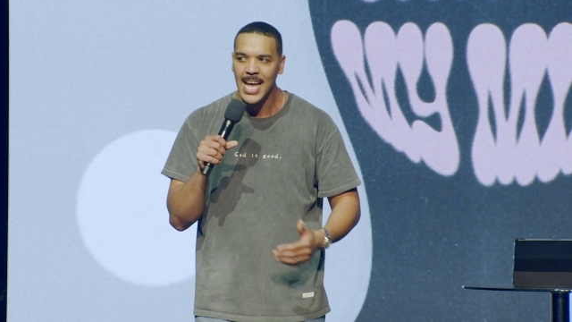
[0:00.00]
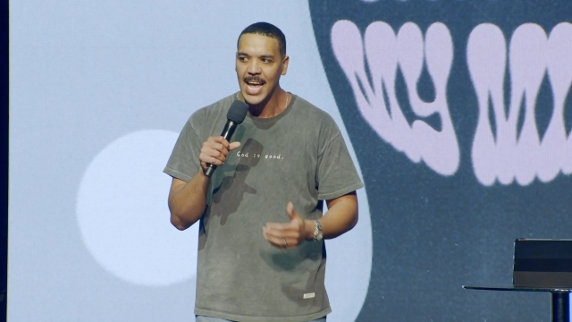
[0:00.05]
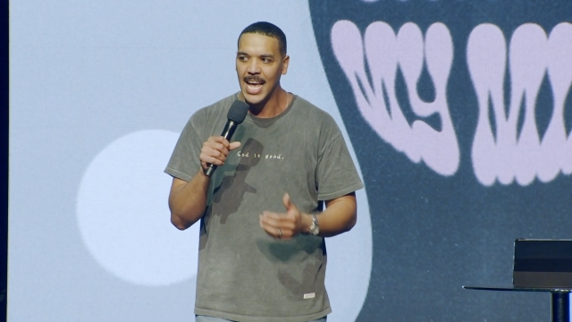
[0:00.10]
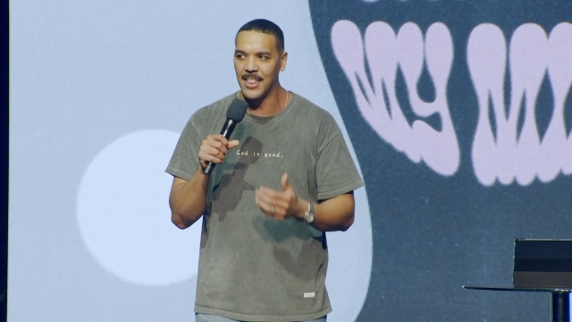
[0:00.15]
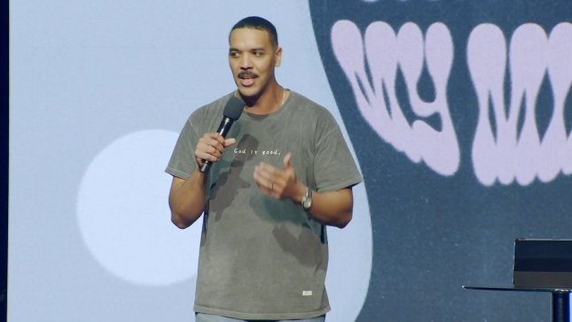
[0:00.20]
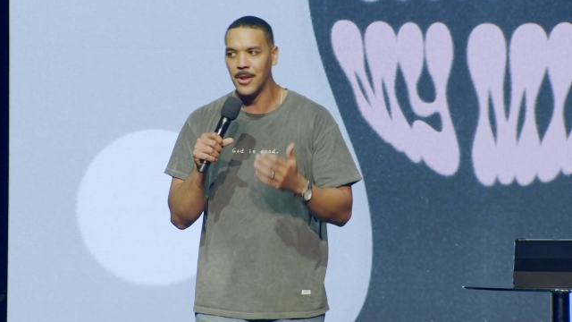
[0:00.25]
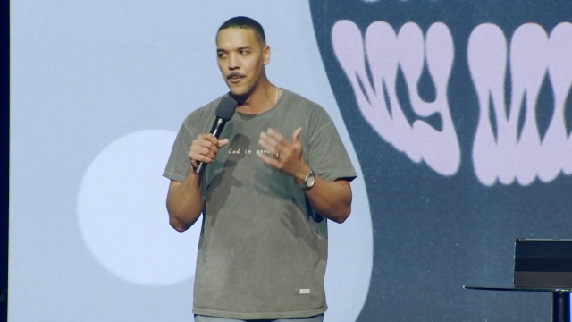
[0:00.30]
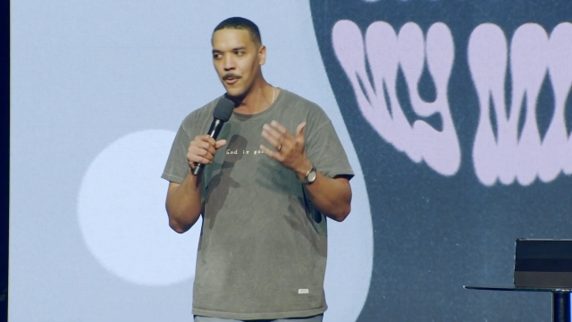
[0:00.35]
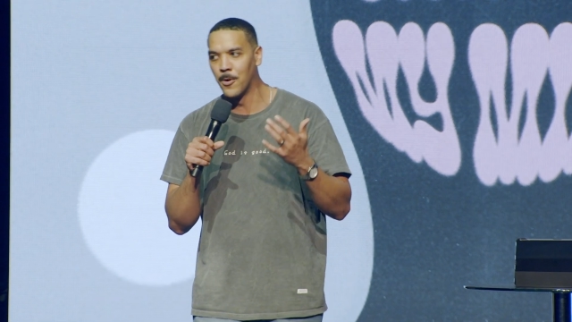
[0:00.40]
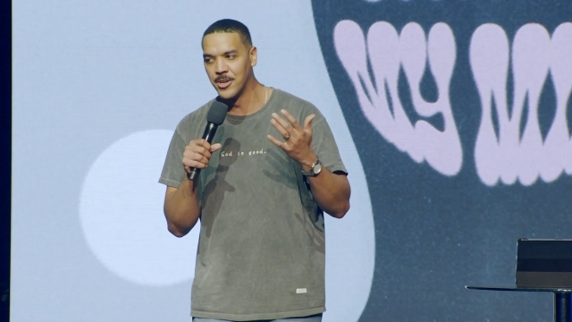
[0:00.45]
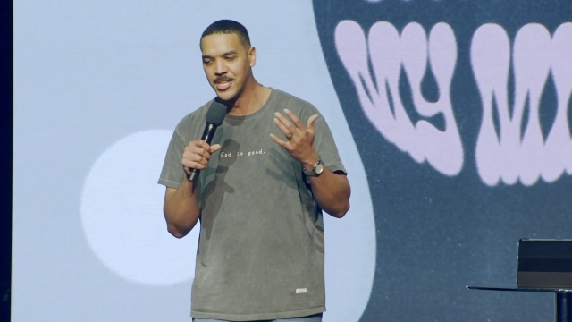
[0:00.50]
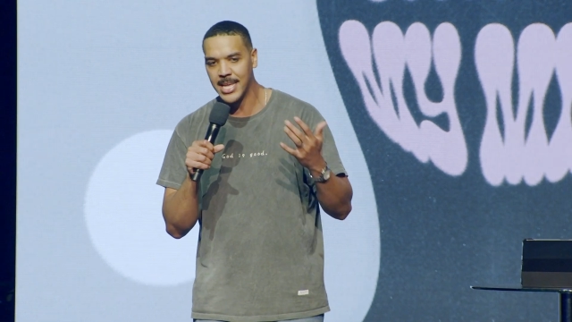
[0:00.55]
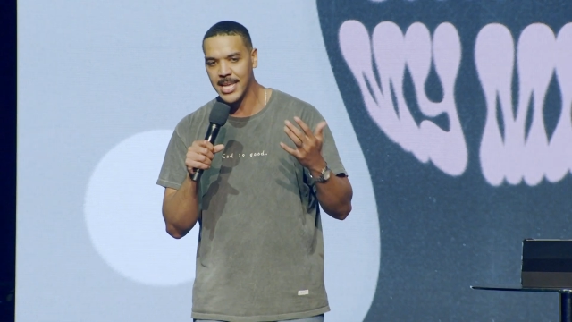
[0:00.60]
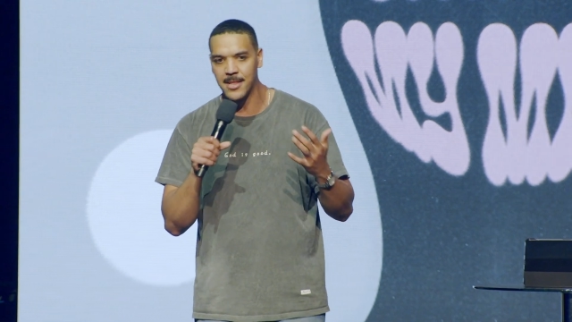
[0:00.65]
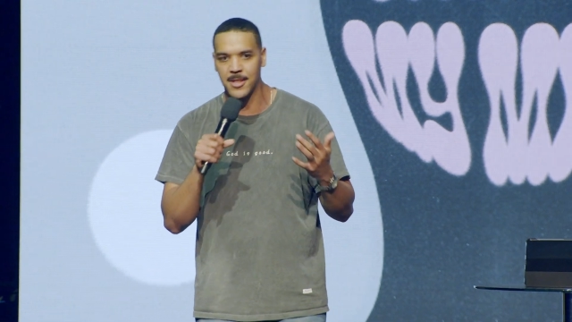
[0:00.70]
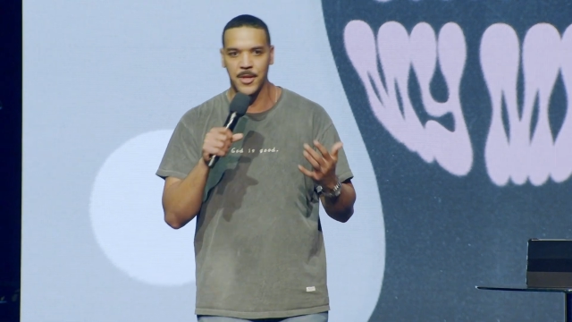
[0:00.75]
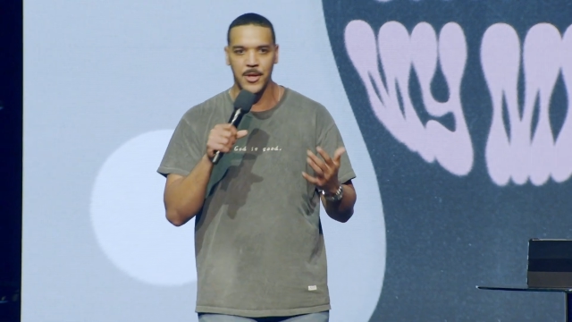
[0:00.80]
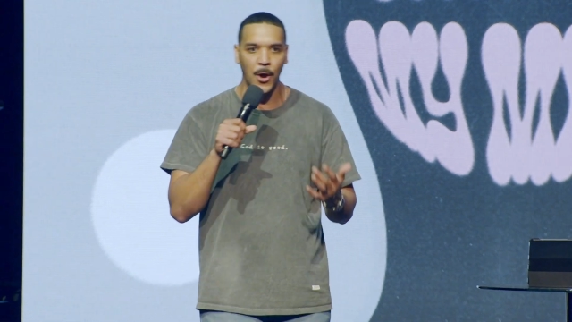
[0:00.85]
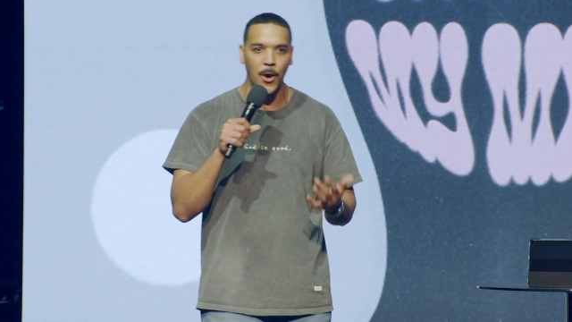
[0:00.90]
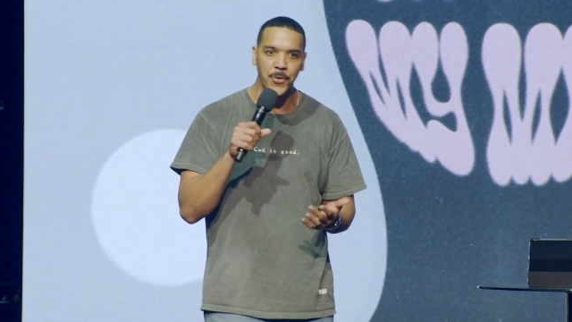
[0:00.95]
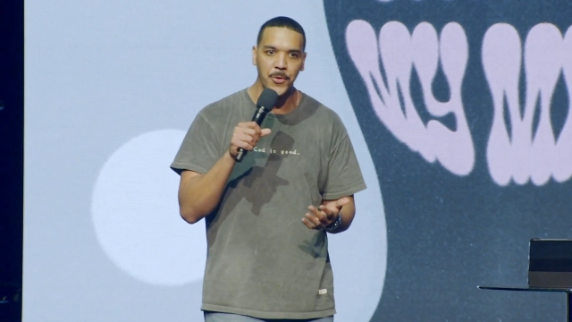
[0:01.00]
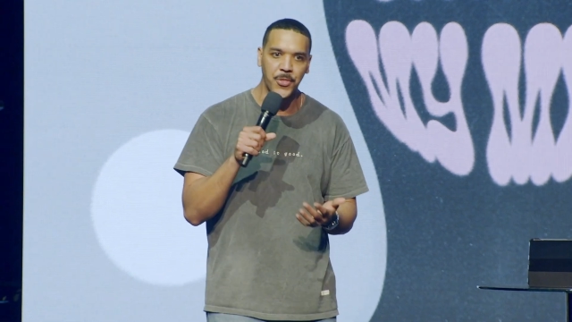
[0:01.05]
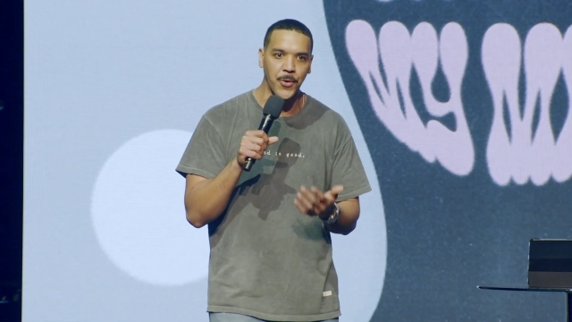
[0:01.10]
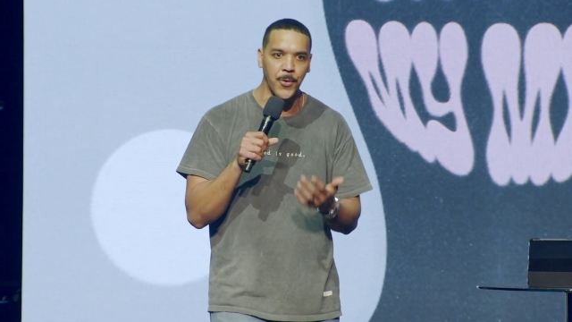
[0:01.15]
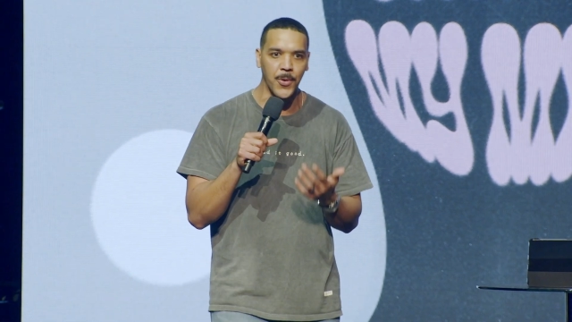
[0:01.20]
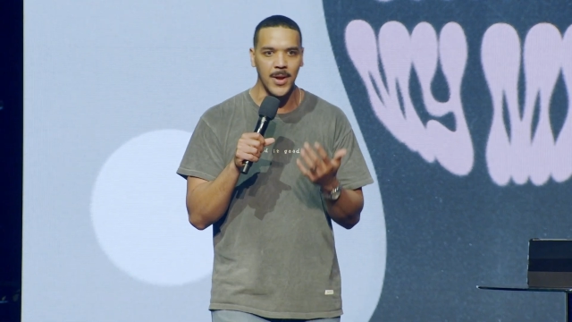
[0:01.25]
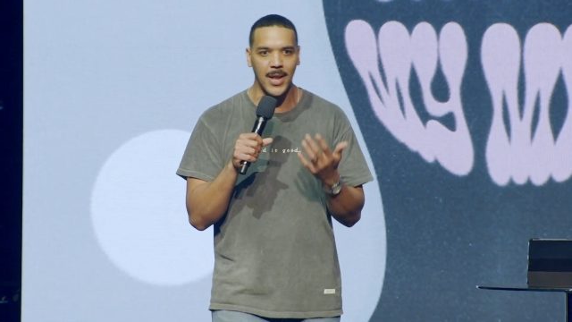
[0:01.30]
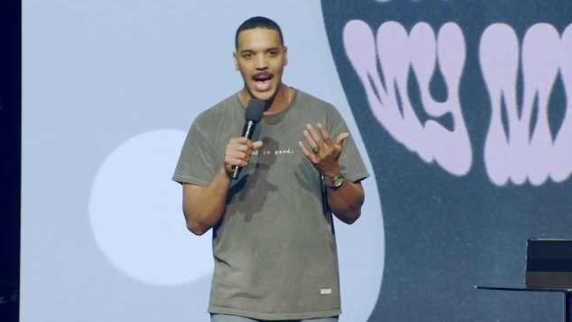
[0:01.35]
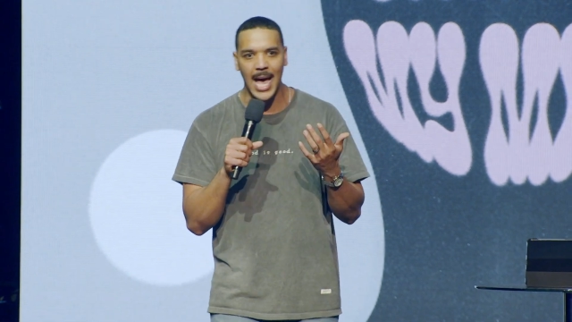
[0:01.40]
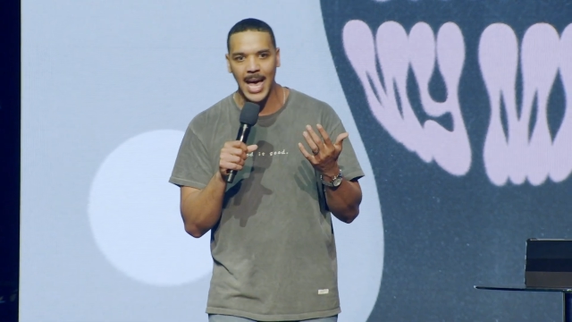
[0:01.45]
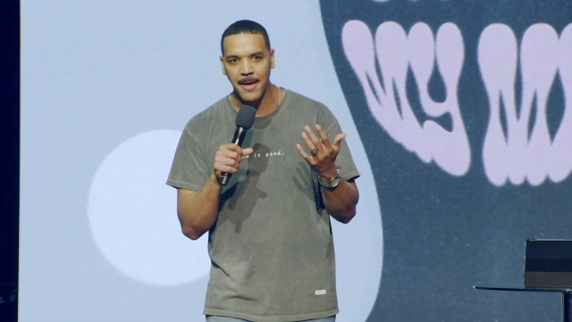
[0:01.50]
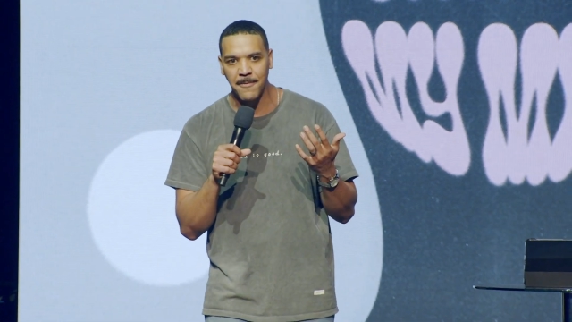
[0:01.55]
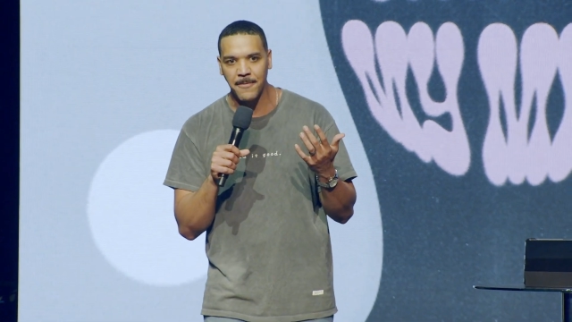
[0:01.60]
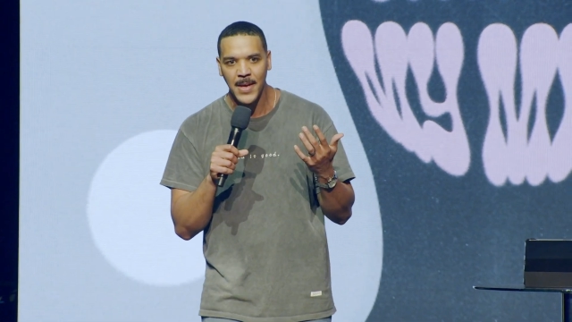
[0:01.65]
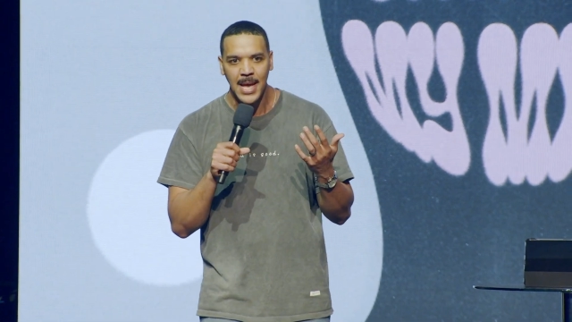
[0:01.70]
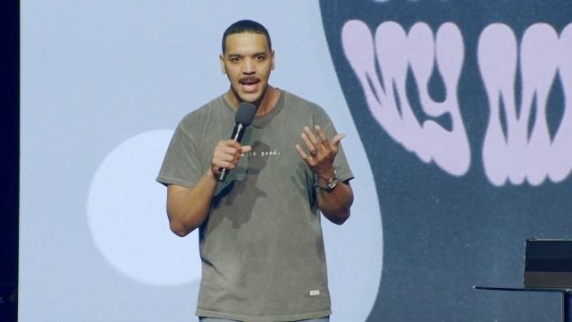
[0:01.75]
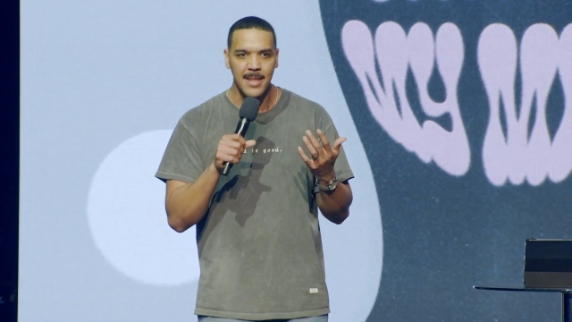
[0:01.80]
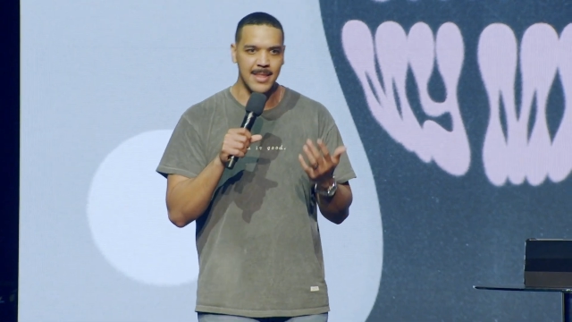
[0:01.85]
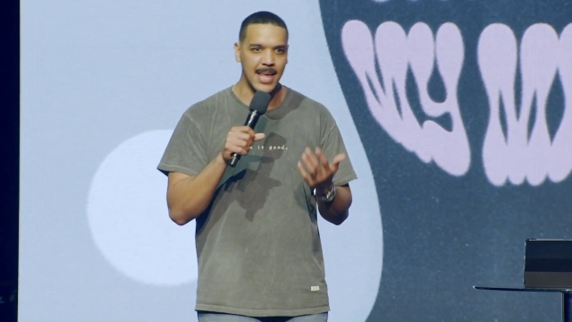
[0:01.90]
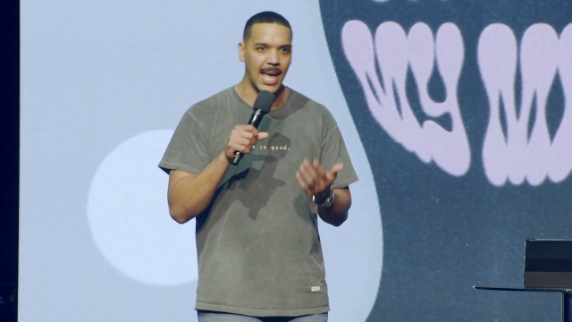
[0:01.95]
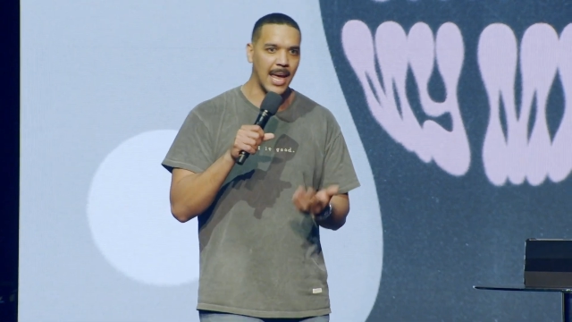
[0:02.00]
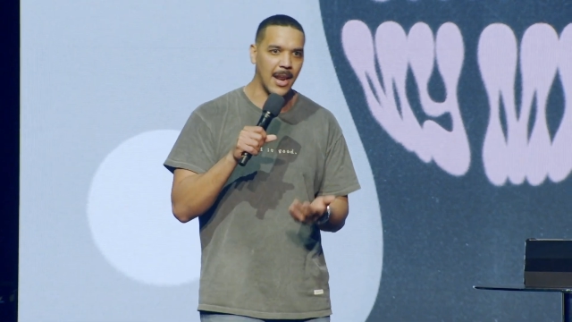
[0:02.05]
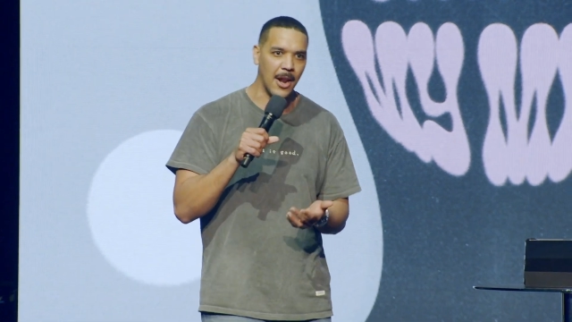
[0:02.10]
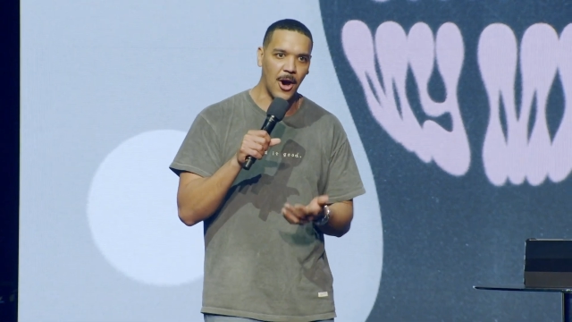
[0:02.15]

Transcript: and then we'll just go through life saying,